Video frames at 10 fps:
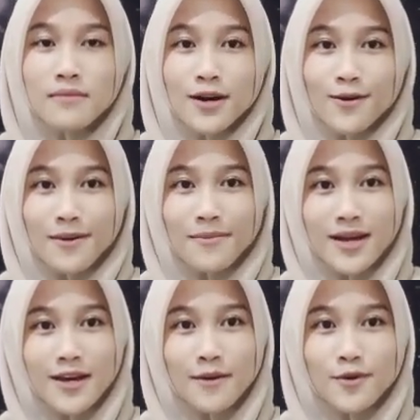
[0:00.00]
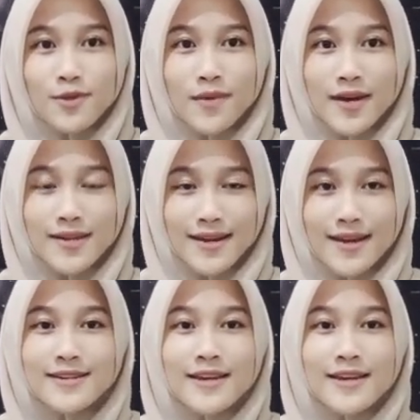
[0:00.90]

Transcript: Marwah, Amalia, Muthmainna,